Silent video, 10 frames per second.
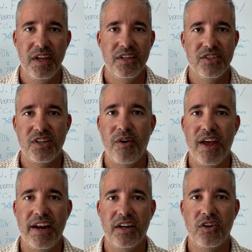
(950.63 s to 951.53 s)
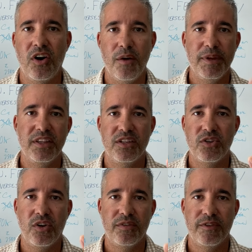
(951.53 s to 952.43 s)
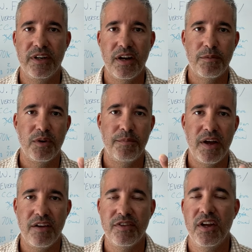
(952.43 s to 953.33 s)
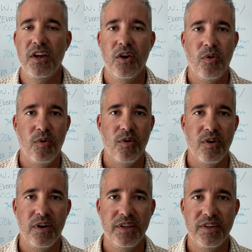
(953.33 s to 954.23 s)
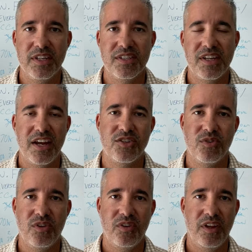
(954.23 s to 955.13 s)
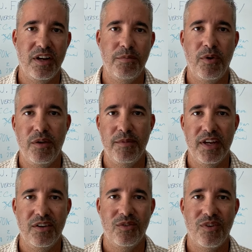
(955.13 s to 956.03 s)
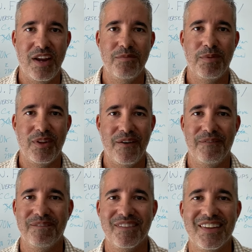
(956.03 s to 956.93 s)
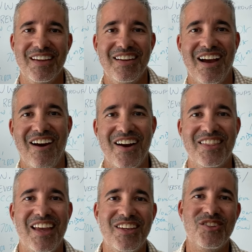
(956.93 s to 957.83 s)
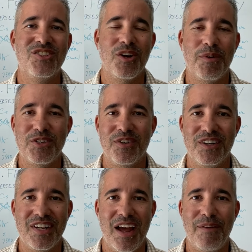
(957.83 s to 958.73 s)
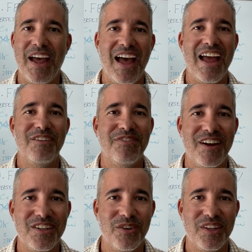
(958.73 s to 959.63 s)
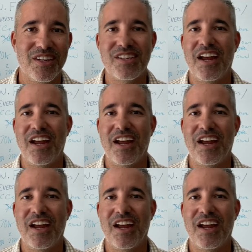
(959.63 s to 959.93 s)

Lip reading: Just go ahead and call me at the toll-free number above, or you can schedule an appointment right below. All right, thank you so much for your time. I had fun doing this.